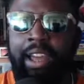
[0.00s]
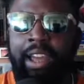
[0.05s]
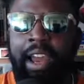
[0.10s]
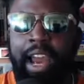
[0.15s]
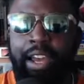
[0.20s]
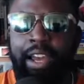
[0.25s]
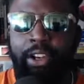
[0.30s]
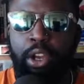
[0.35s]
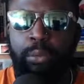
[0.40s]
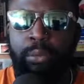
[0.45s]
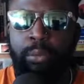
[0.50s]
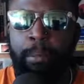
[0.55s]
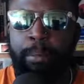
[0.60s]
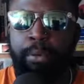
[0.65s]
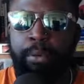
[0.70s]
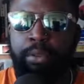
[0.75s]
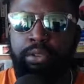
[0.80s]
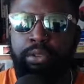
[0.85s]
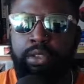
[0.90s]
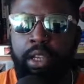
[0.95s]
I know from
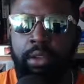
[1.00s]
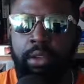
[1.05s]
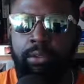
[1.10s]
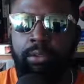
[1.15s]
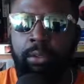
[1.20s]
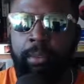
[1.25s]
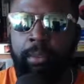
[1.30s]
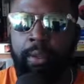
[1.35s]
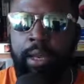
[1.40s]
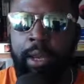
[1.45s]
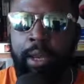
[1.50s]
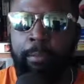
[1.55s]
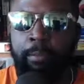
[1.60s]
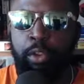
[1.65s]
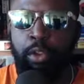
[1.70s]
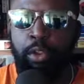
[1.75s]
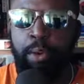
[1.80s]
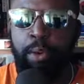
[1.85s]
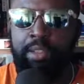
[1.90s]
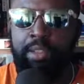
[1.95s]
perusing from um,
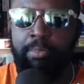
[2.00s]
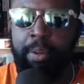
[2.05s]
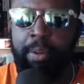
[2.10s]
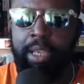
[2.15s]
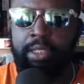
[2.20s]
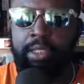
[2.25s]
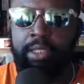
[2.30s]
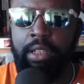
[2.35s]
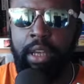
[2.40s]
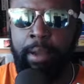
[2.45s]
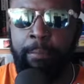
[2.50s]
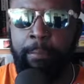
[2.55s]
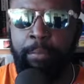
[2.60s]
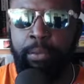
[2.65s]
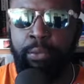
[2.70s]
US based um,